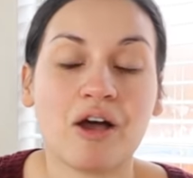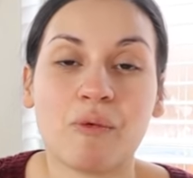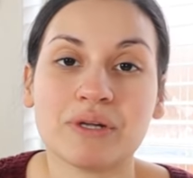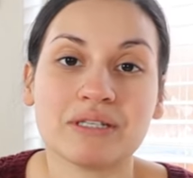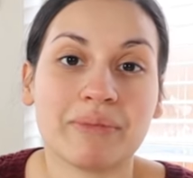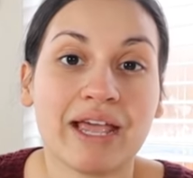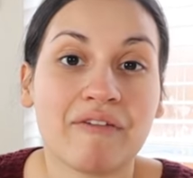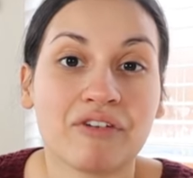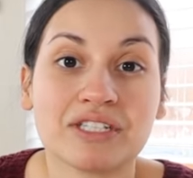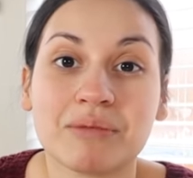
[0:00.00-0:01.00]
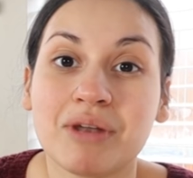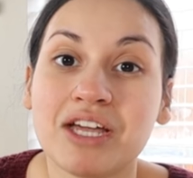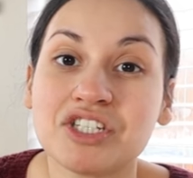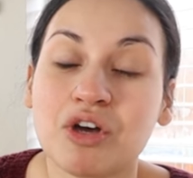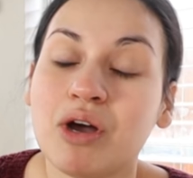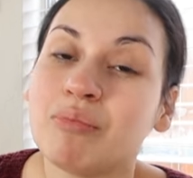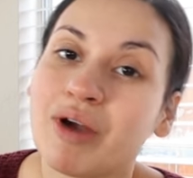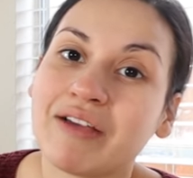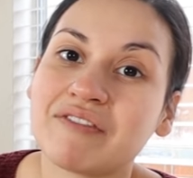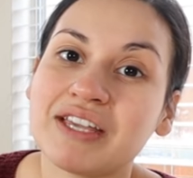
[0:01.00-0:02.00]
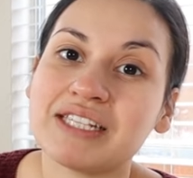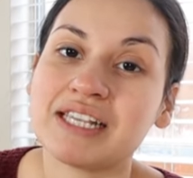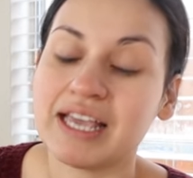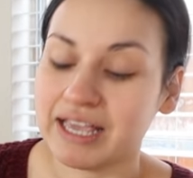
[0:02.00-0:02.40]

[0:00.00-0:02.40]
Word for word: on what to make for some lunch or breakfast.